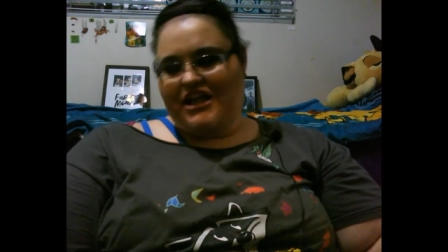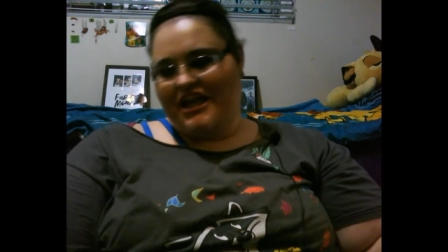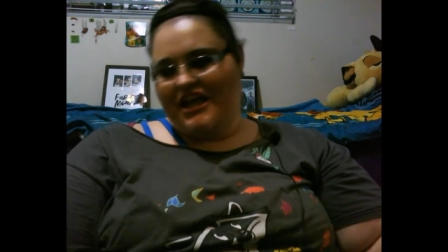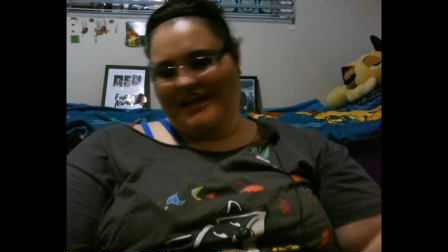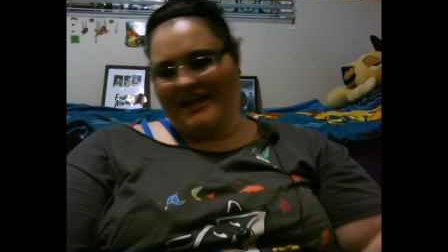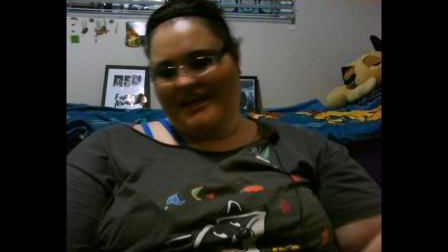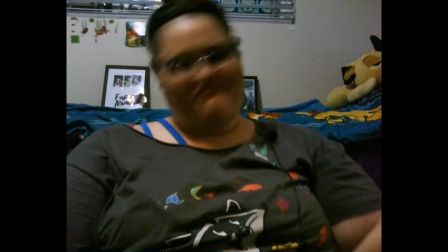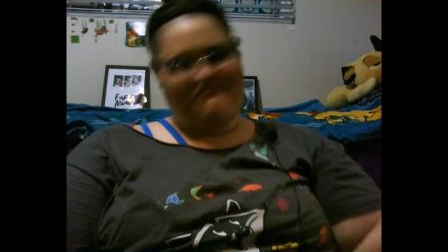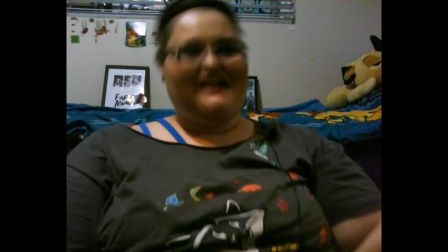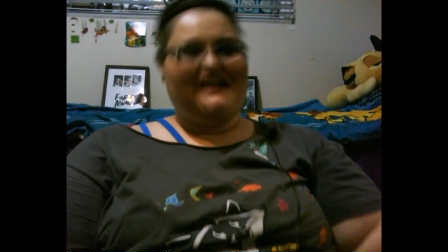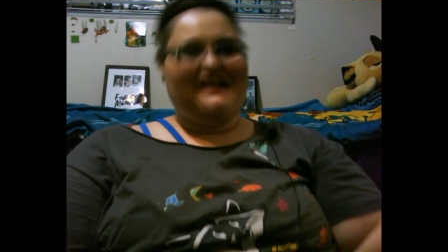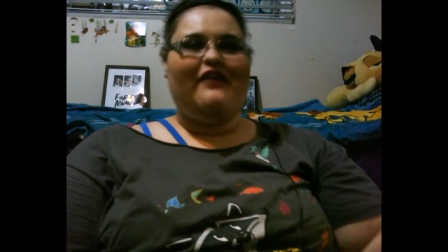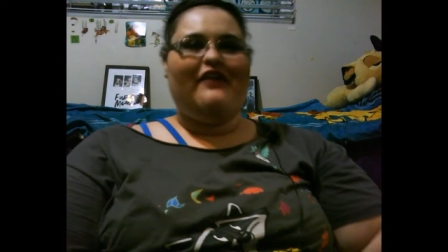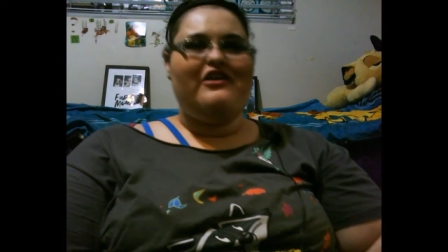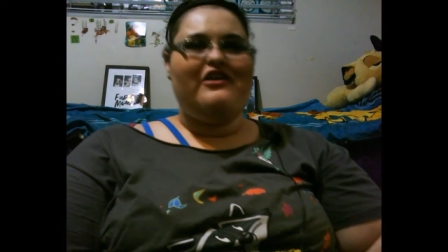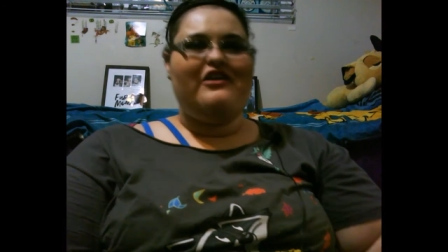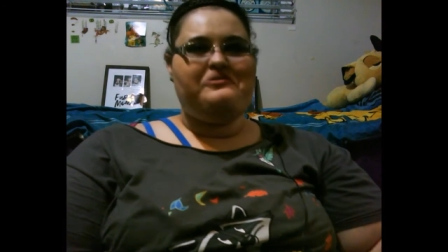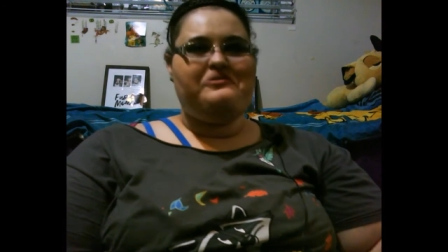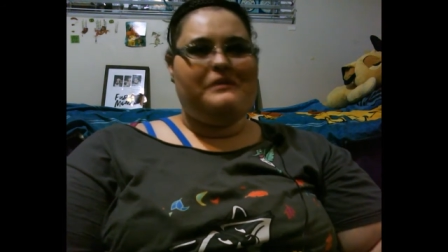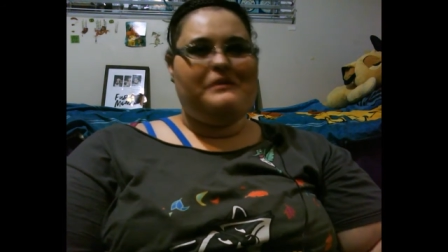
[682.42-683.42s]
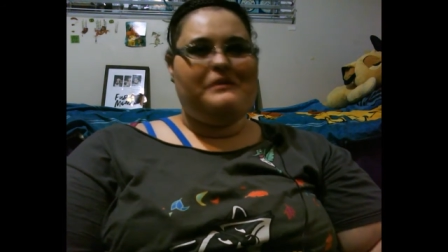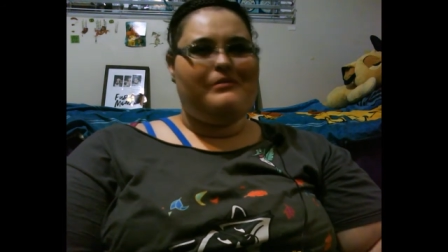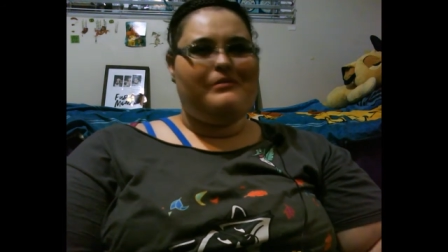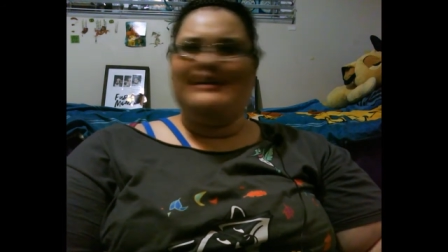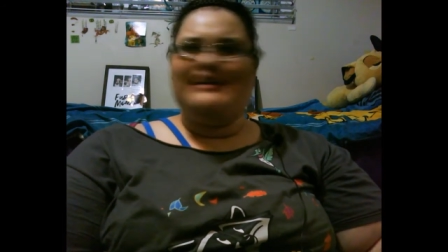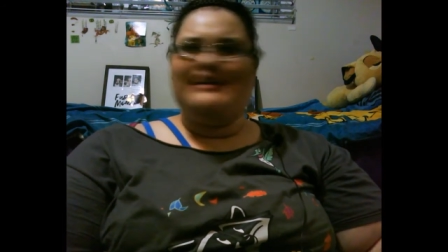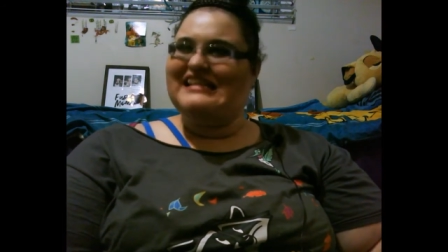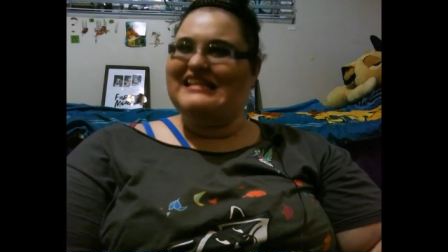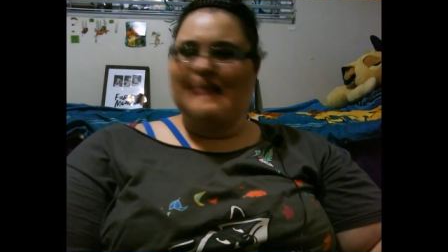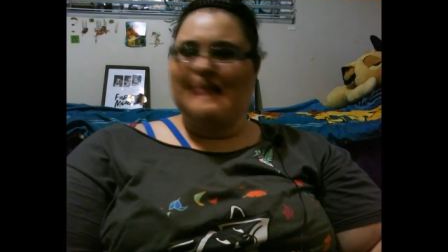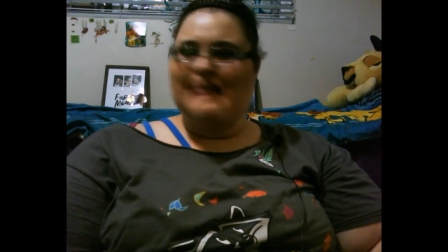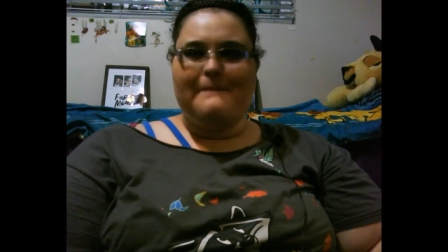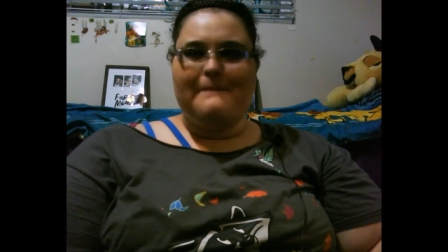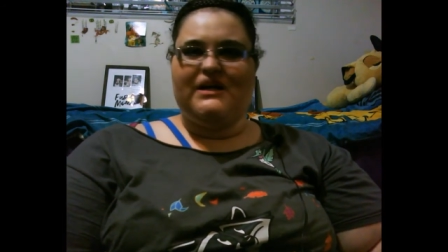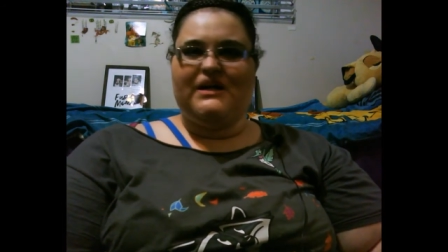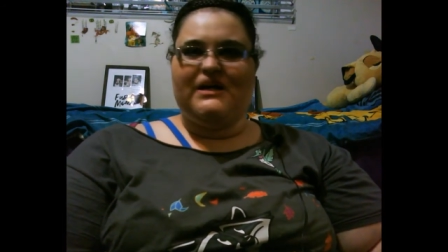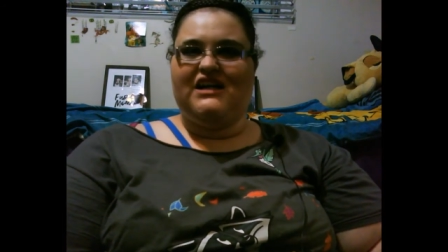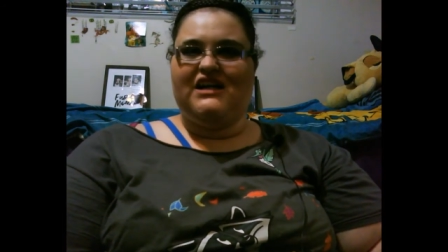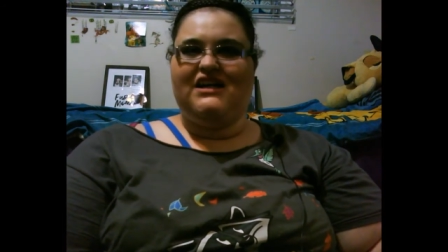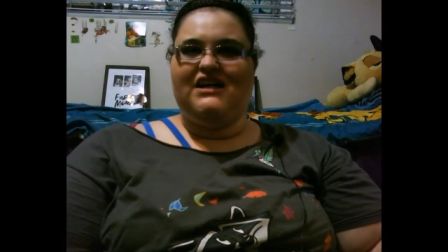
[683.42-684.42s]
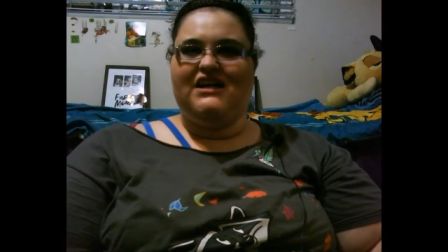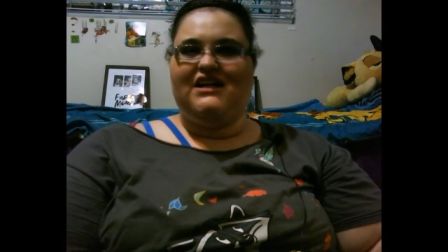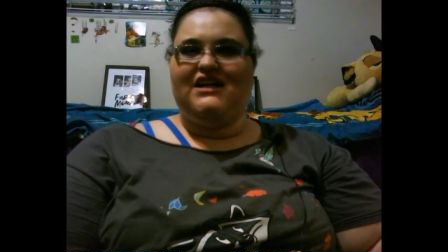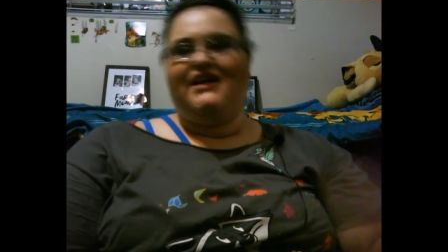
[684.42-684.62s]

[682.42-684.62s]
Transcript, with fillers: think if I know other people in December.